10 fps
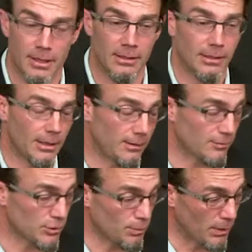in, in
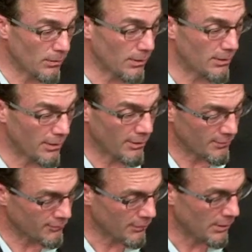the spirit
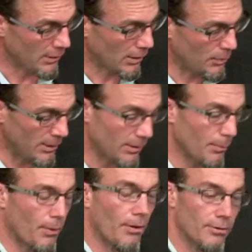of being a
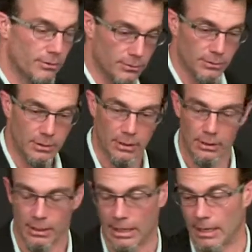partner
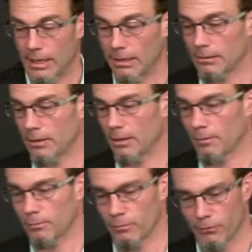and um,